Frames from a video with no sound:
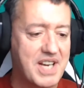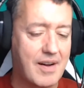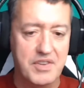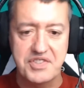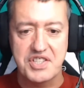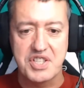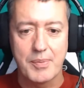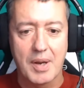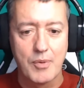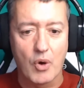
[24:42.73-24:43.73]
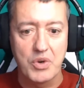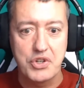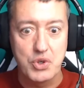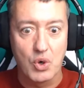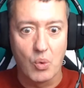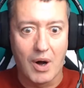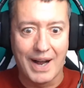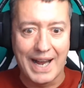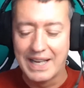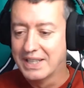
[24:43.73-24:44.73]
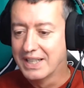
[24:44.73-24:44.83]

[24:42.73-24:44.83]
out of the system and I'm not really sure why.